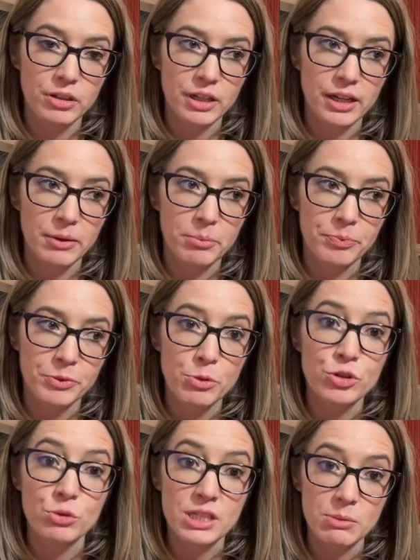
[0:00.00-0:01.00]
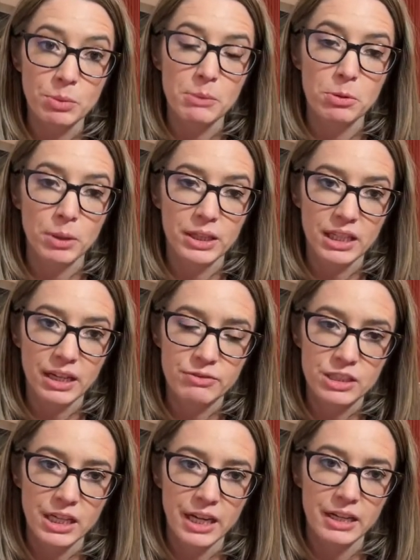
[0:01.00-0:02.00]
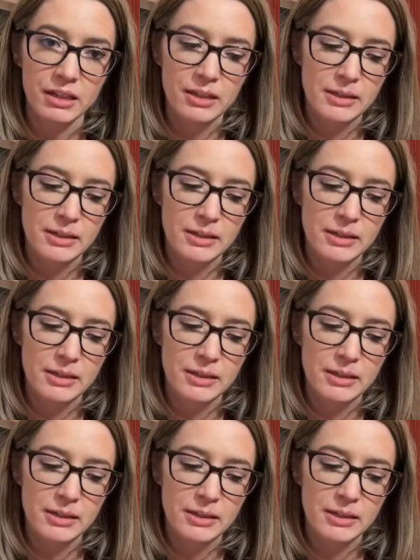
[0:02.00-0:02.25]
the most recent paper by the FDA